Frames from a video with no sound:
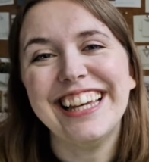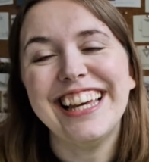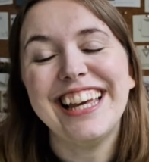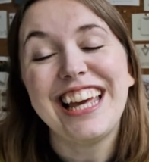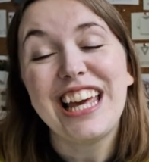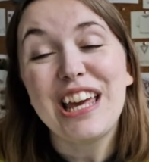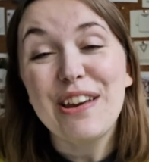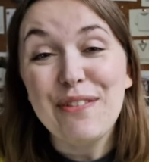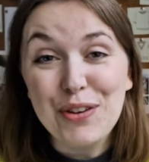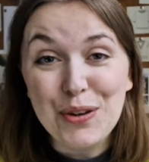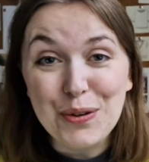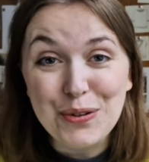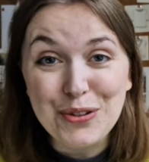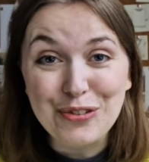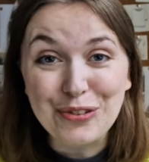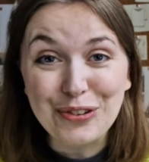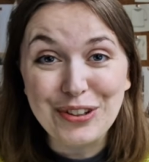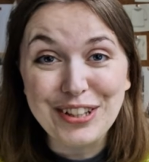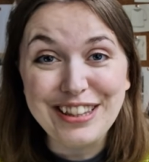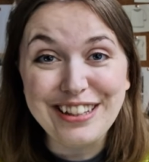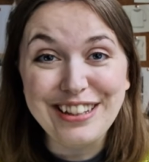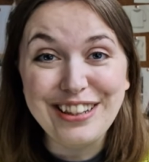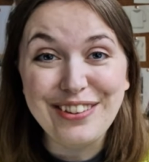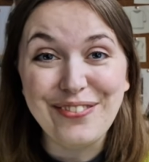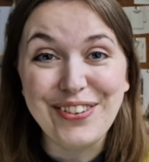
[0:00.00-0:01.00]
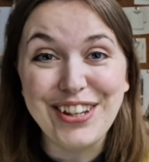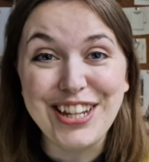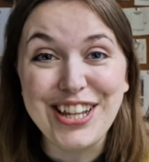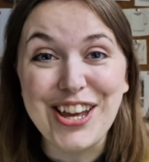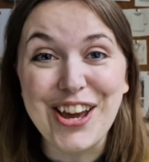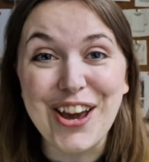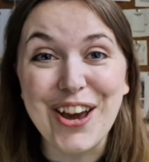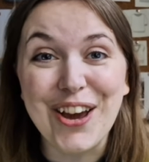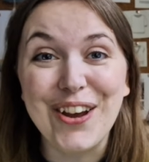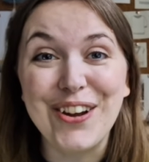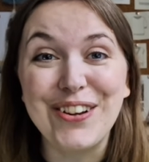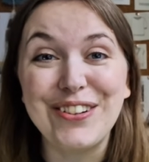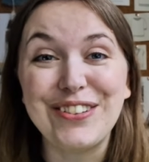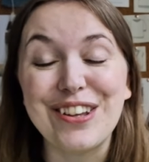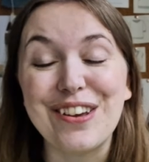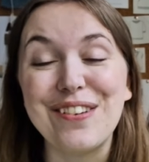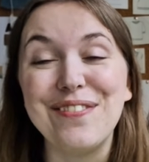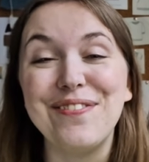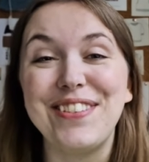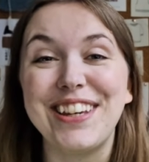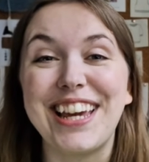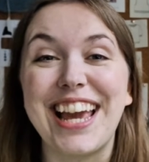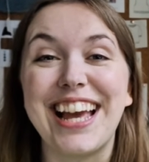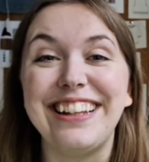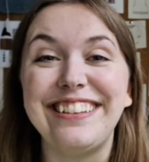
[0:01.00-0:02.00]
If you enjoyed this video, don't
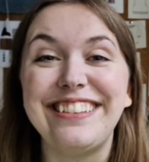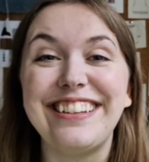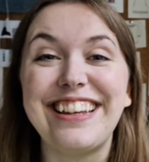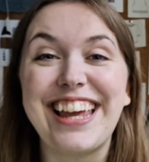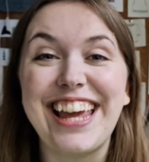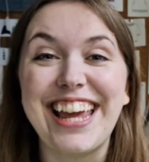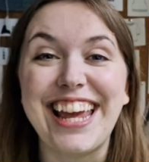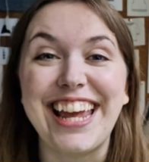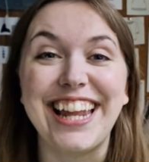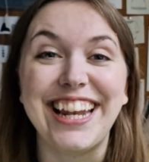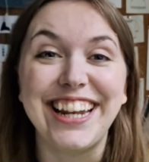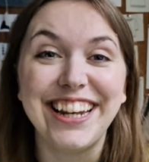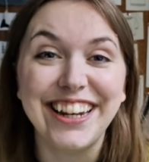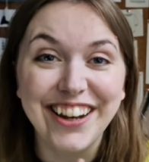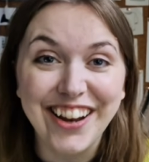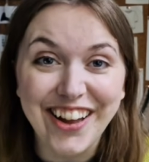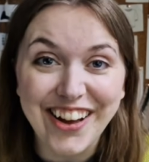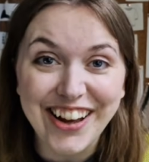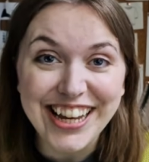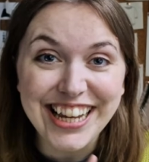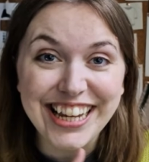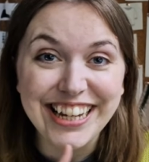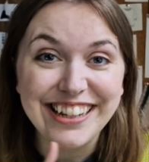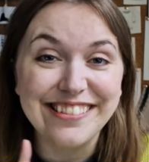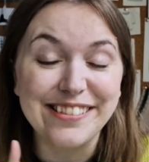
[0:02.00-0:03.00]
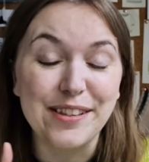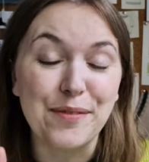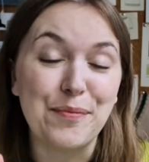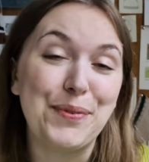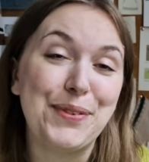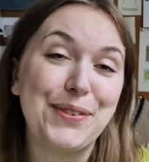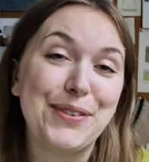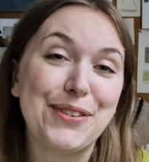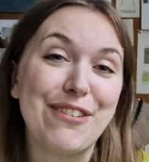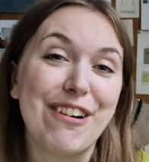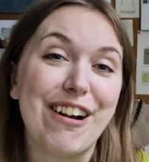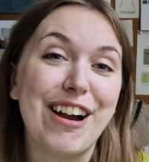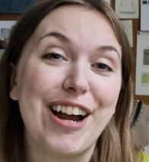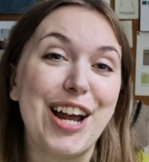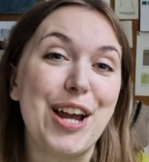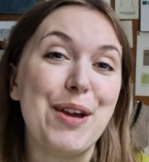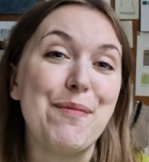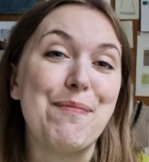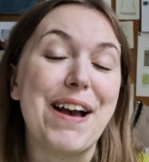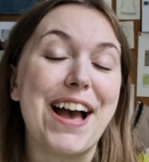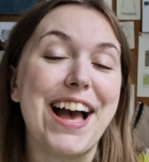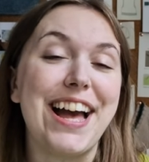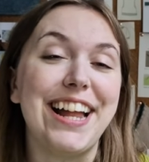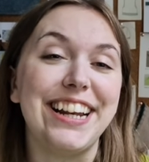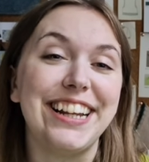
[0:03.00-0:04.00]
forget to hit like, subscribe,
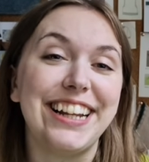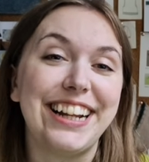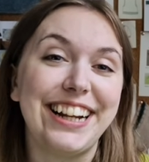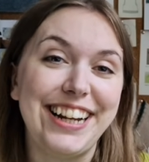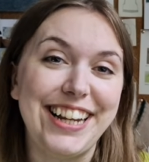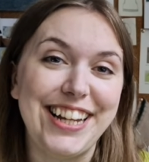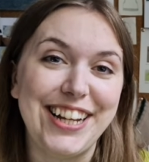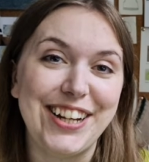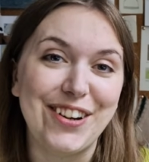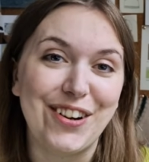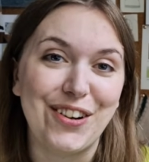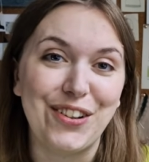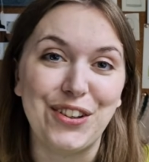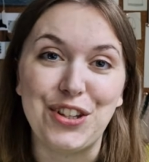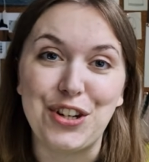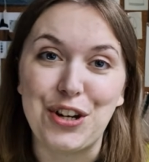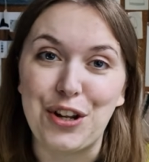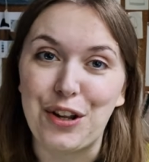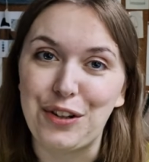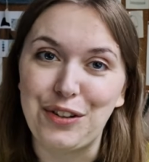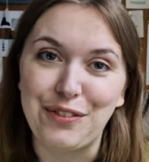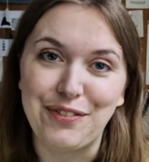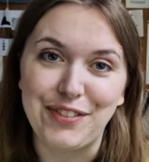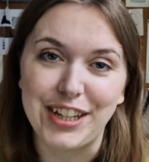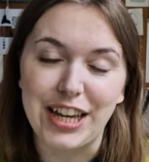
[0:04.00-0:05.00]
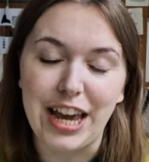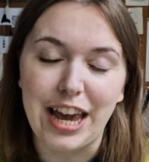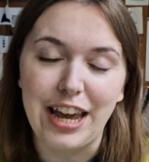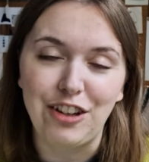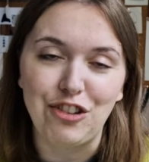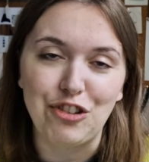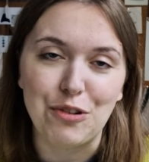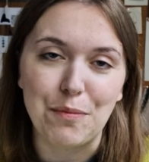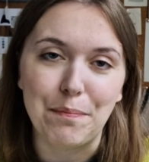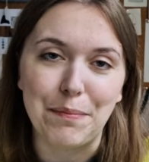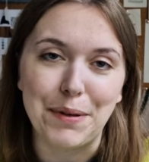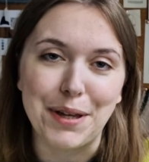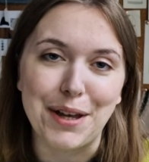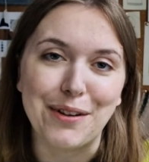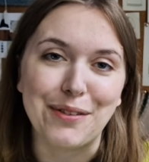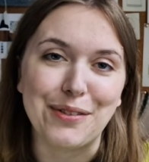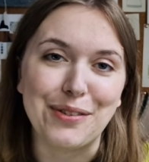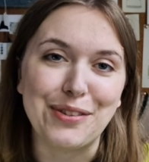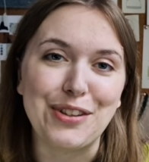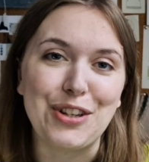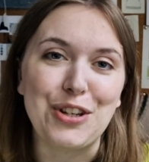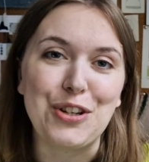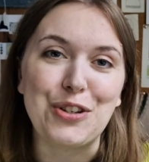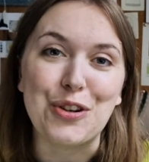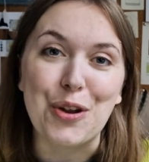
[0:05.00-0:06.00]
and click on the notification bell
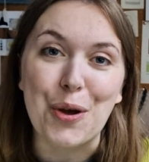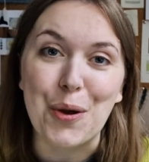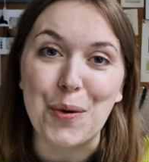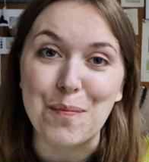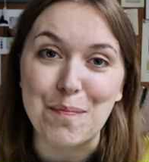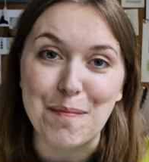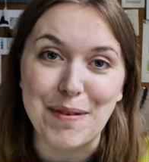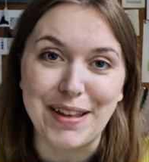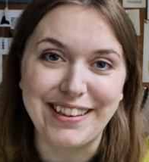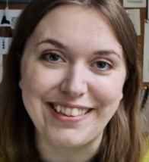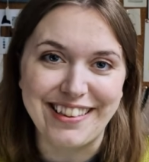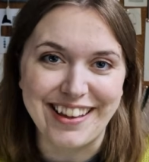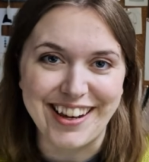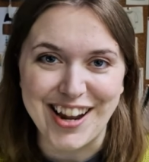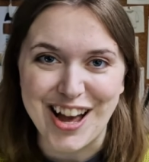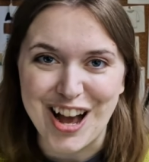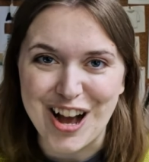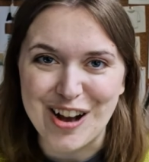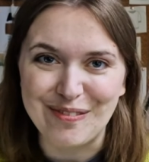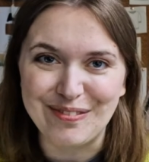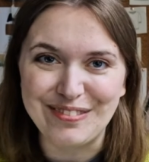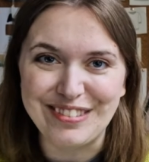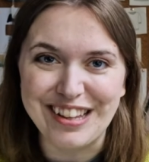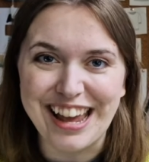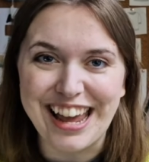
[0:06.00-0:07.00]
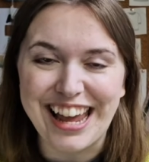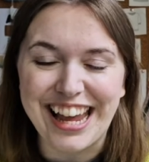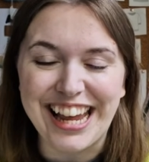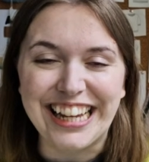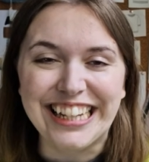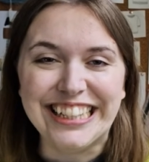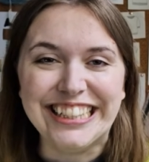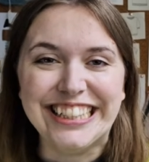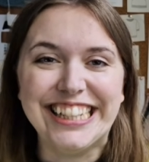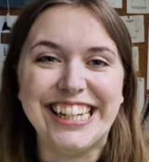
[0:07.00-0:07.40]
so you don't miss an update.